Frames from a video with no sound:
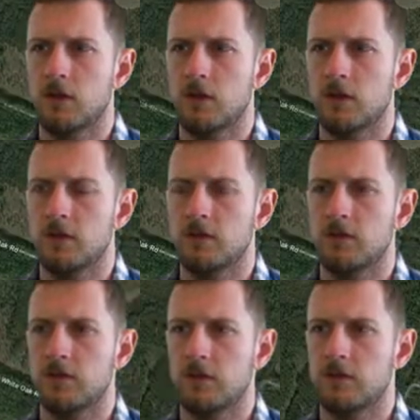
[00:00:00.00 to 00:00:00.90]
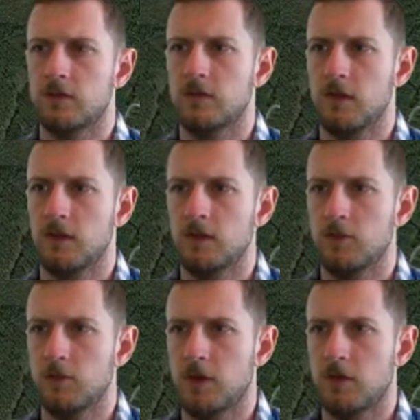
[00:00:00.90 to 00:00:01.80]
And it's this, and
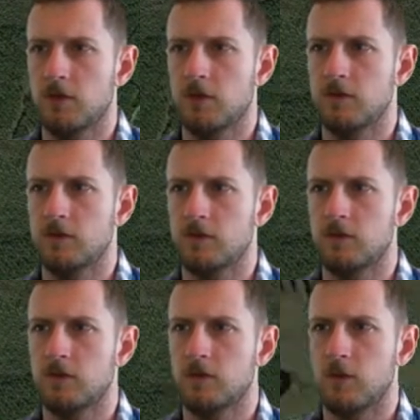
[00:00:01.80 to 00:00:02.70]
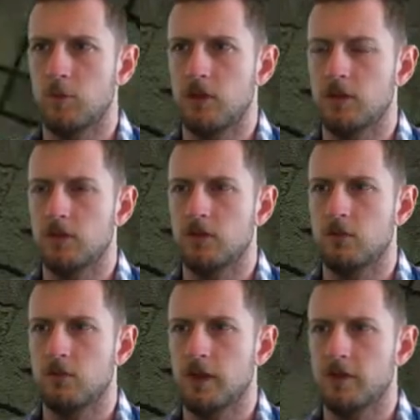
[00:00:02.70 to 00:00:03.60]
apparently this is abandoned
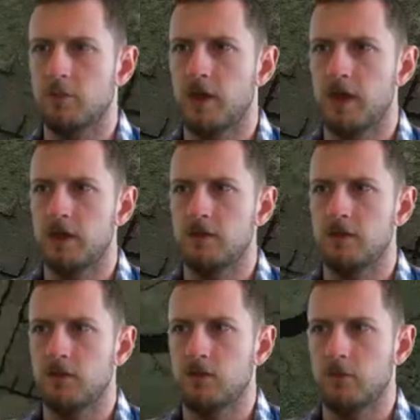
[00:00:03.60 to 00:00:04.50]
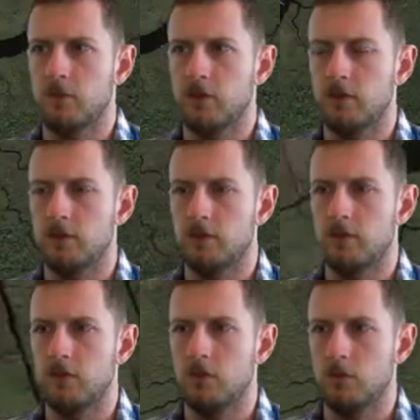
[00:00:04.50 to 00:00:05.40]
rice paddies where they used
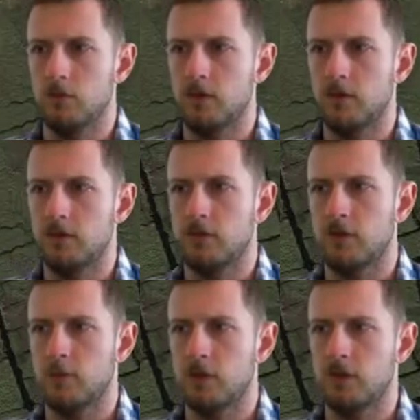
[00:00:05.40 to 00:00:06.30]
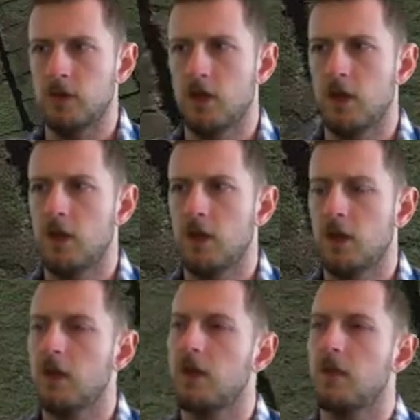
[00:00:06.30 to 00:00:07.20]
to do rice farming
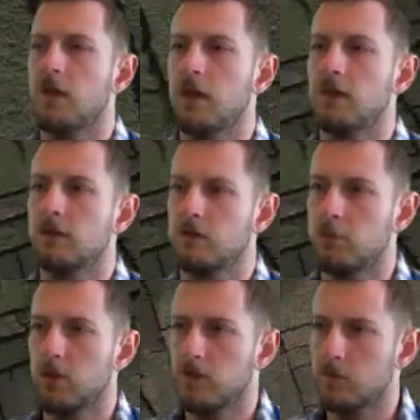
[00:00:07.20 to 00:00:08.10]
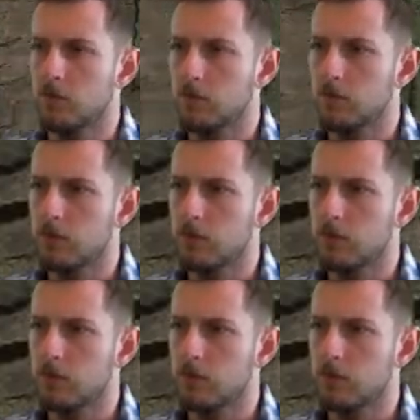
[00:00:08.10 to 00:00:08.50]
and that is plausible.